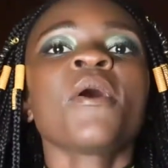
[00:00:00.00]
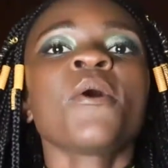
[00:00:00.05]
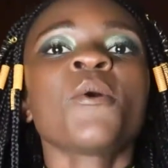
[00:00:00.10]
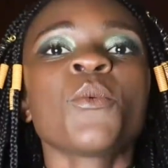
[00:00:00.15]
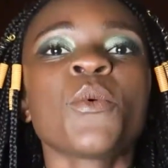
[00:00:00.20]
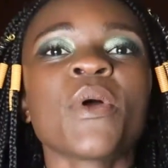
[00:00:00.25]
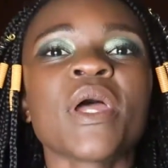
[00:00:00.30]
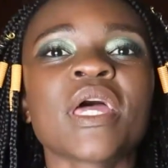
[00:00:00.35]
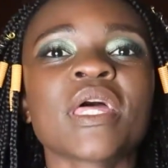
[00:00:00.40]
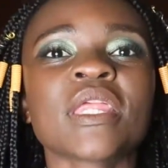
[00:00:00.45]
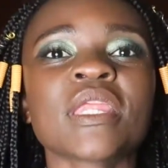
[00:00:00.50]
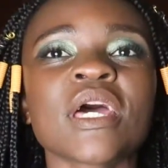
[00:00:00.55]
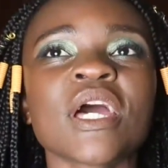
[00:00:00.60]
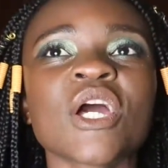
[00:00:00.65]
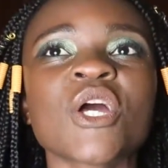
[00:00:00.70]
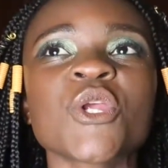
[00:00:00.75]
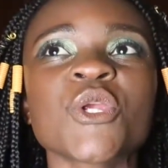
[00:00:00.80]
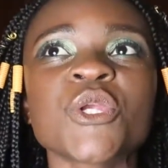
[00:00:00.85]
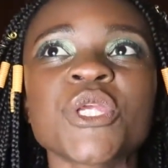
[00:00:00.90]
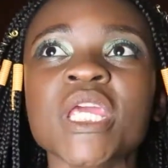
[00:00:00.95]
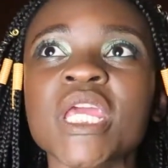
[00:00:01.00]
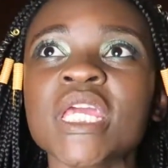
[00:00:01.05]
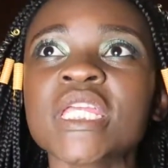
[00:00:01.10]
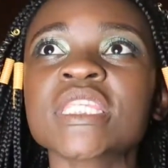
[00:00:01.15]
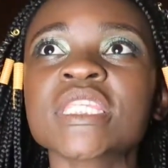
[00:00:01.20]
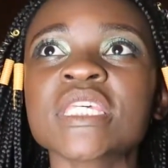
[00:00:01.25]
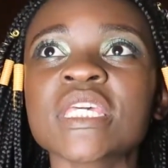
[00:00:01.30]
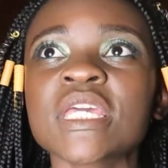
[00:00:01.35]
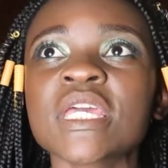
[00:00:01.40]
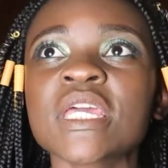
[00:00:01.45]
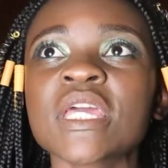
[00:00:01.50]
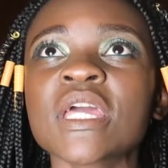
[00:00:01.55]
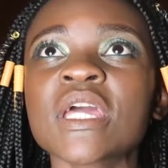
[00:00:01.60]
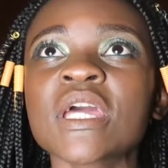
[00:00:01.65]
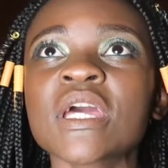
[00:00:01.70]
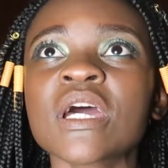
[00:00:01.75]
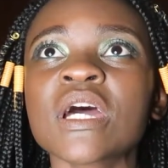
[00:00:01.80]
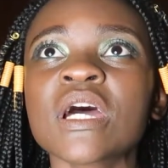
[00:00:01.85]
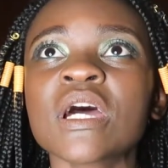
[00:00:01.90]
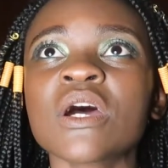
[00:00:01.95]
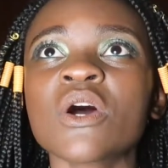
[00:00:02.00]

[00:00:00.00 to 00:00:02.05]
when creating